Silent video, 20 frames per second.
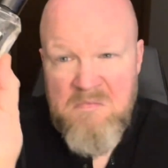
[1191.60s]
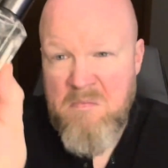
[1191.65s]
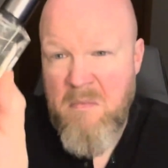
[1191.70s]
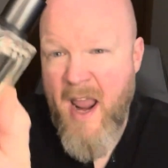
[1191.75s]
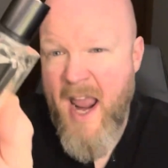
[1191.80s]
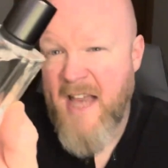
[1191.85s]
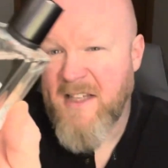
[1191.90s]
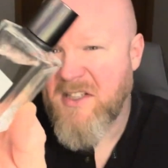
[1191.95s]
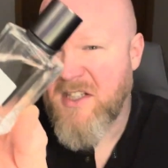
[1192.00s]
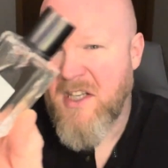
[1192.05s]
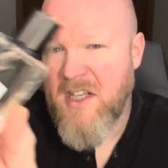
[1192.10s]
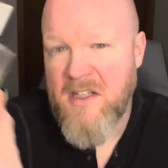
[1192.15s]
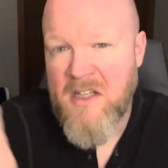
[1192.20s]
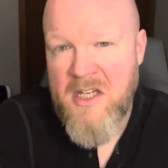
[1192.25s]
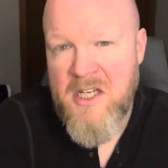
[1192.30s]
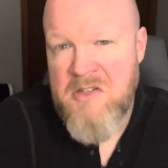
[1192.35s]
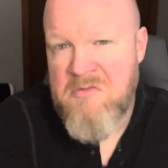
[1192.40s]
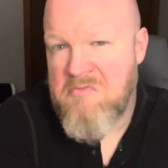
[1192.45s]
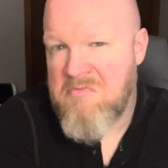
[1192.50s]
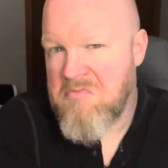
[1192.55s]

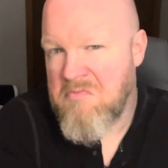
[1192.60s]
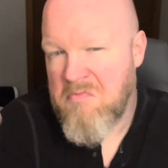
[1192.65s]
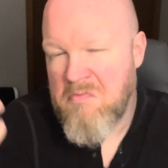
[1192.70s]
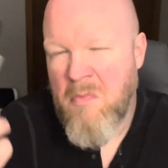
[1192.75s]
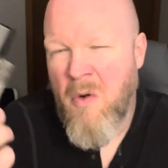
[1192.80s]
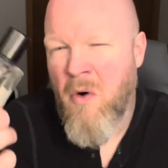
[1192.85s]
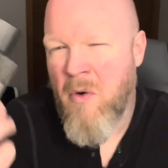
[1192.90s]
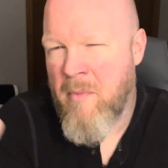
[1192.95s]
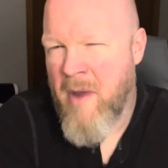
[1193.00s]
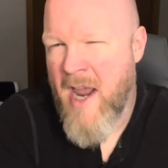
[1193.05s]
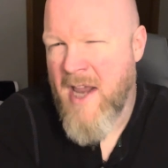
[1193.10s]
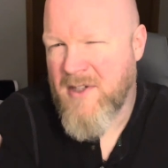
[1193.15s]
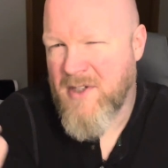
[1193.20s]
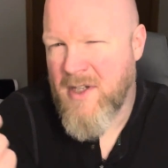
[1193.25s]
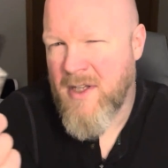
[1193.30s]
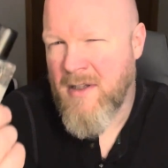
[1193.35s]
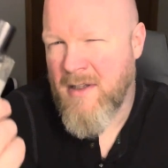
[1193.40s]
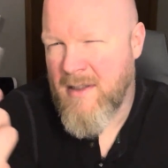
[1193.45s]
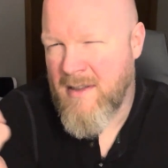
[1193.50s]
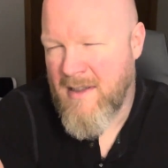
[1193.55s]
Masculine. More
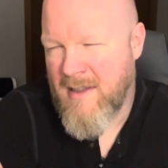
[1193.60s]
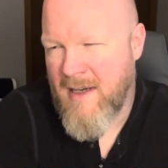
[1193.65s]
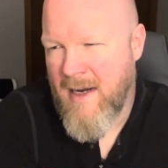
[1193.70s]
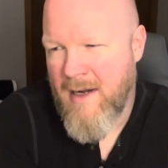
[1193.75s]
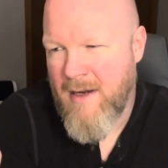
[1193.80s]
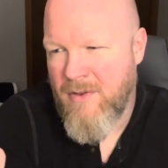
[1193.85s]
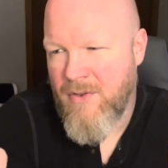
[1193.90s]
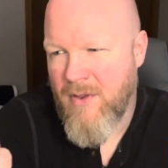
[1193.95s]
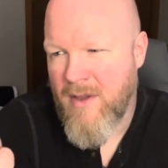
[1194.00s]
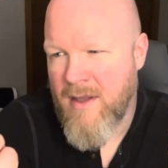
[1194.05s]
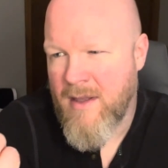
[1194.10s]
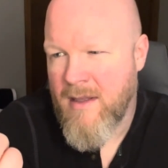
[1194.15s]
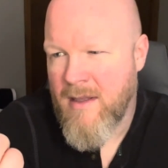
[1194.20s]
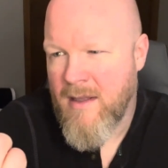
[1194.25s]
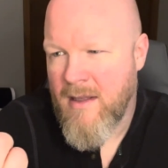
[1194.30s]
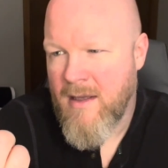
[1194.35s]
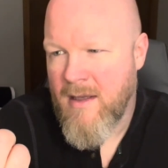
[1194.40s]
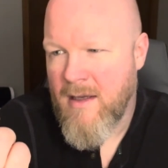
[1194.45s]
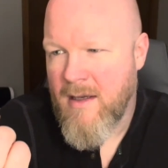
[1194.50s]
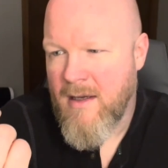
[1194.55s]
masculine than anything.
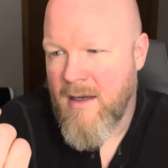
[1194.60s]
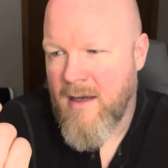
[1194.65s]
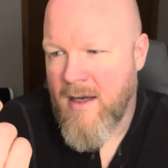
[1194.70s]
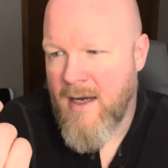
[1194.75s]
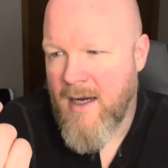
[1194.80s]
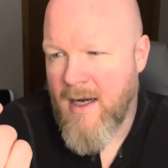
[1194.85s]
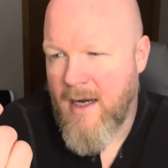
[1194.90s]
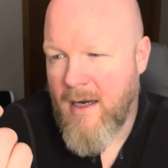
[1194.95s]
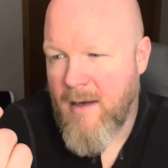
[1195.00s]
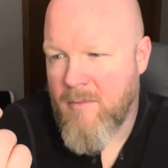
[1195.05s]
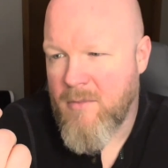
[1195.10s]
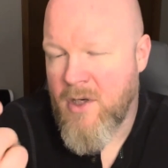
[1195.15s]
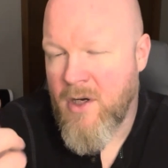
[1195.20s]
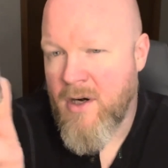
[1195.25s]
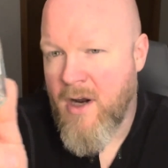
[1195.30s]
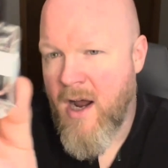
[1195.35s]
Good